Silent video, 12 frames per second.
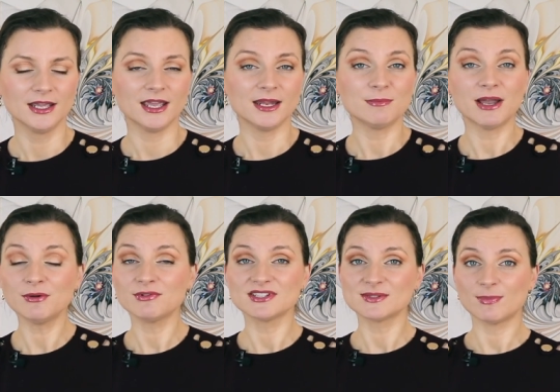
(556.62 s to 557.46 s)
And my
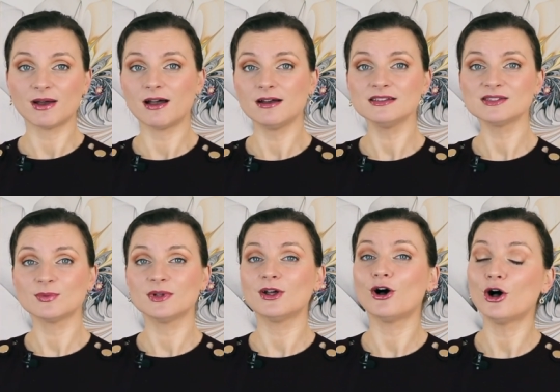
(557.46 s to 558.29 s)
response,
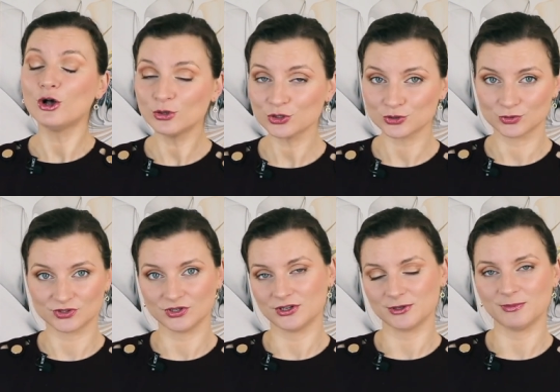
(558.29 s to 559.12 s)
well, all shoes
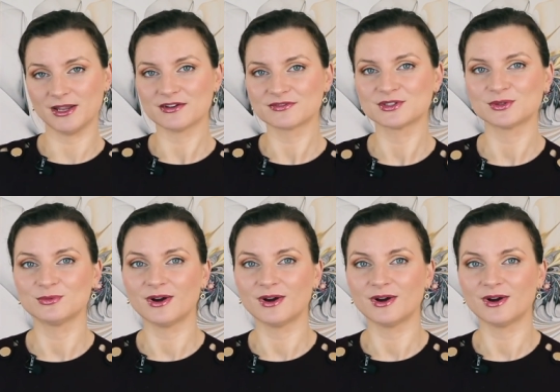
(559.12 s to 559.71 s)
hurt me after a